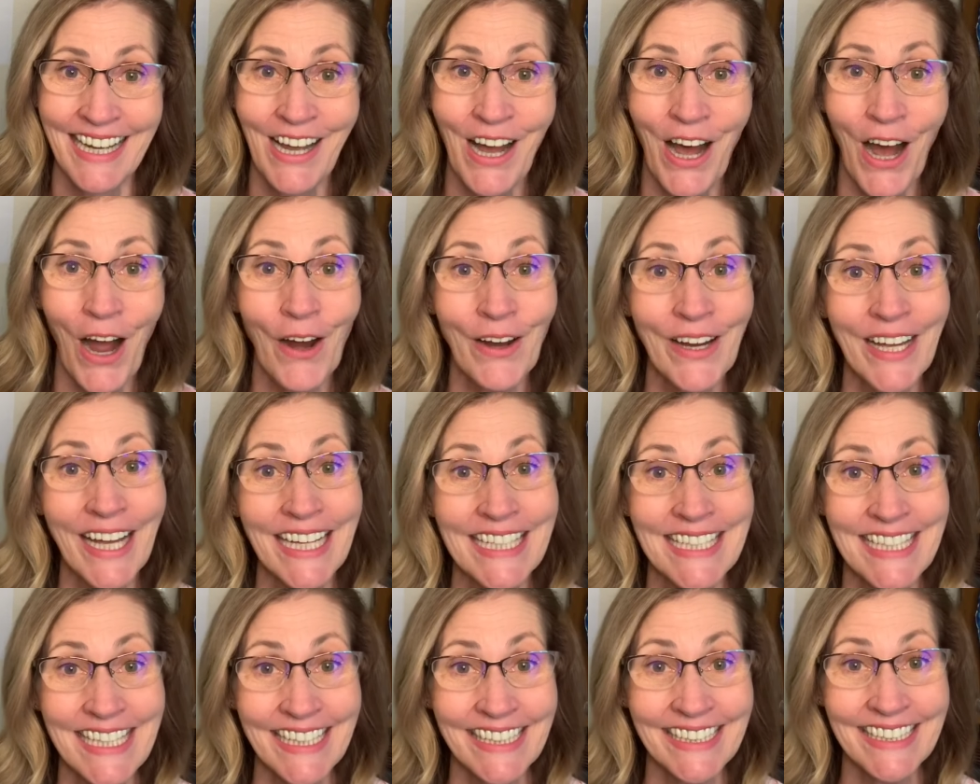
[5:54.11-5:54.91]
All right,
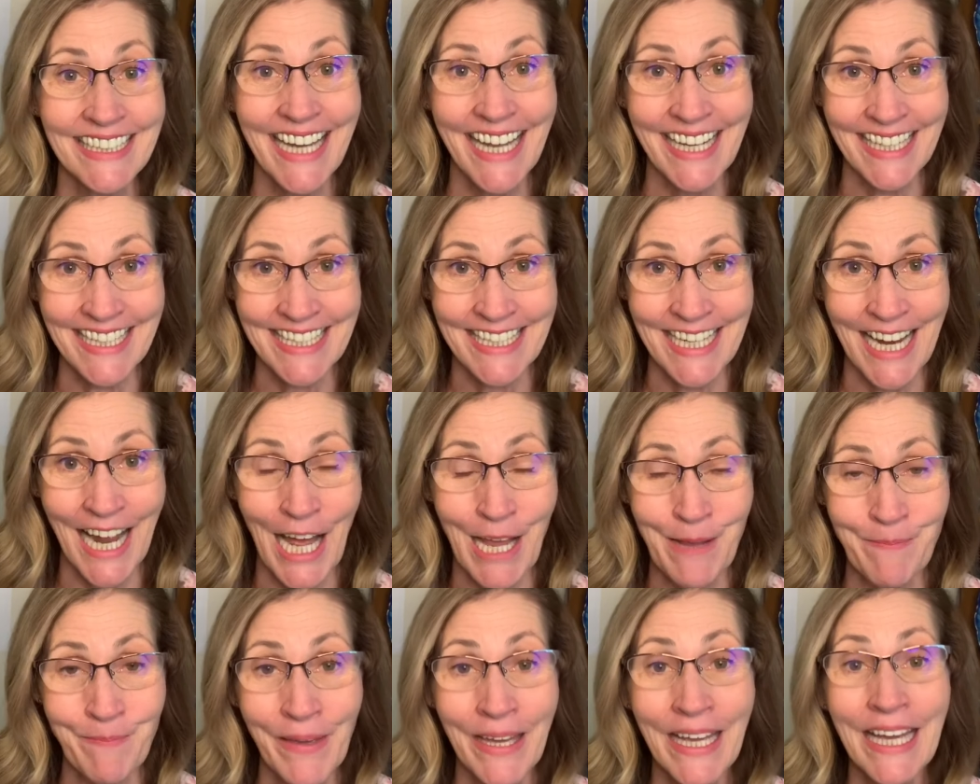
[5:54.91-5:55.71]
until next
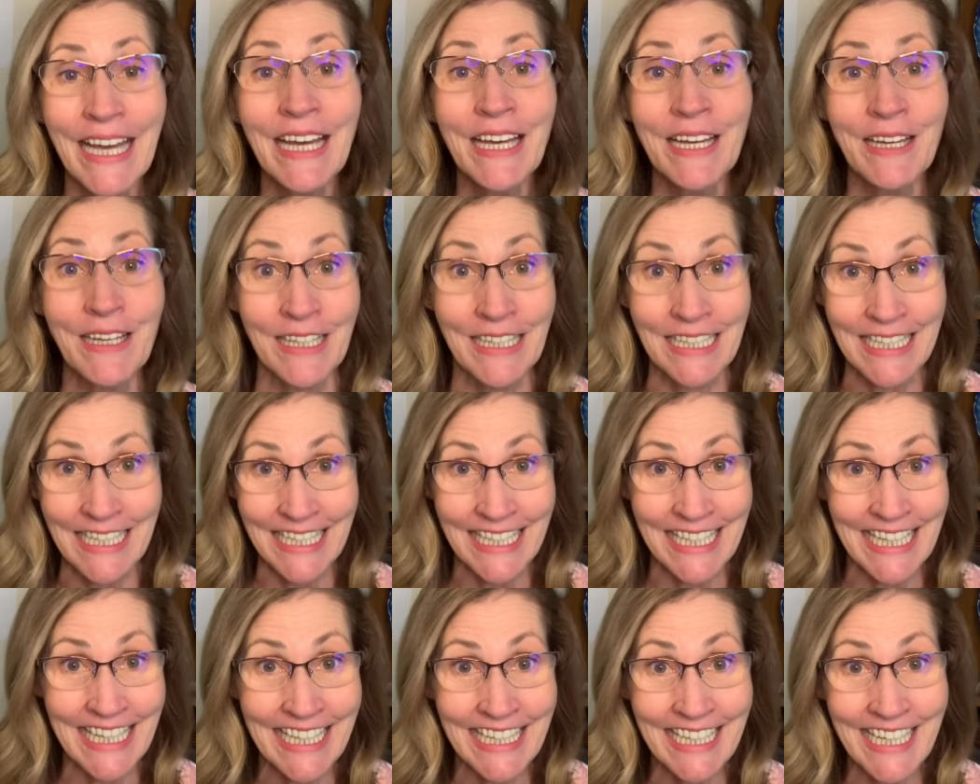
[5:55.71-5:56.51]
time,
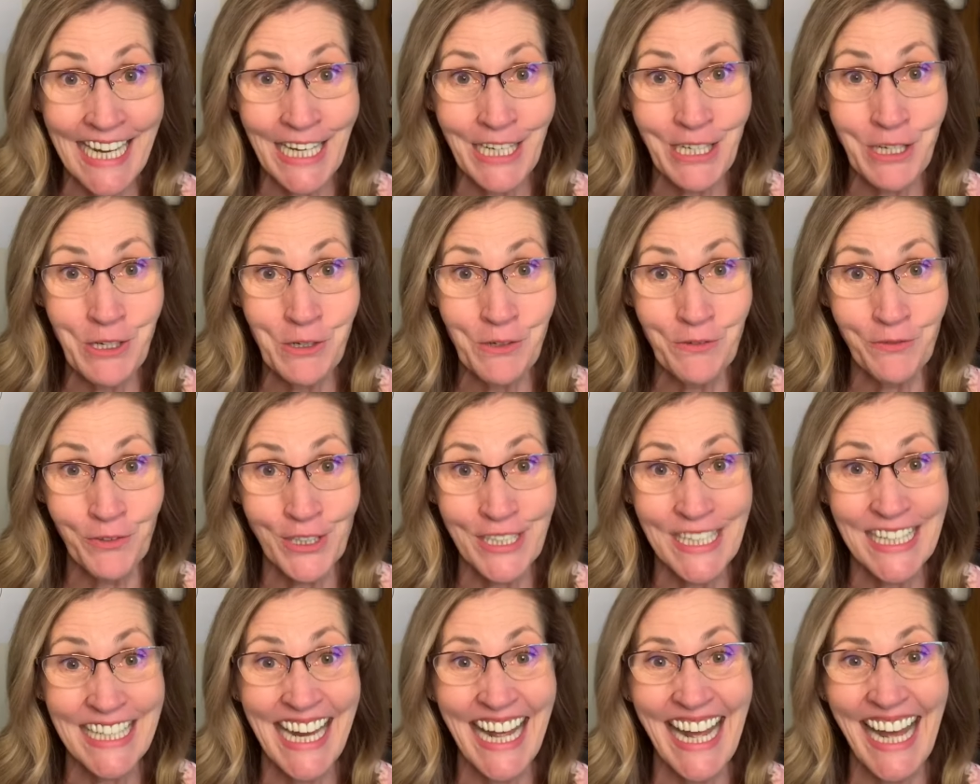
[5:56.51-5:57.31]
Nine nu for
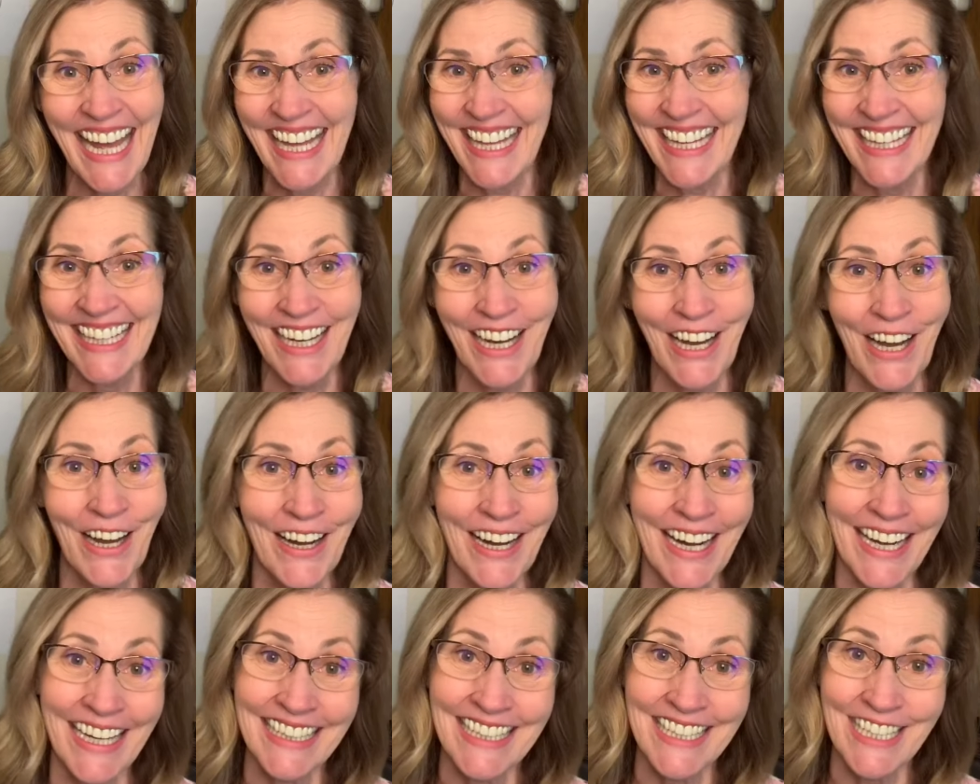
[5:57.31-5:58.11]
today. All
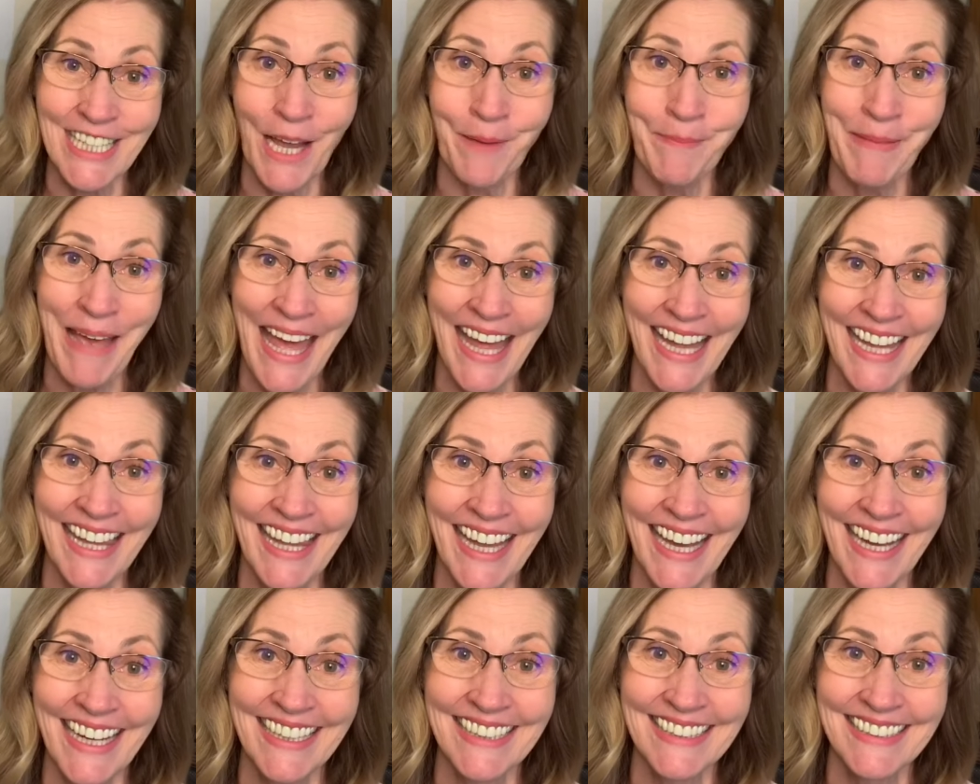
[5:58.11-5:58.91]
right, ciao bella.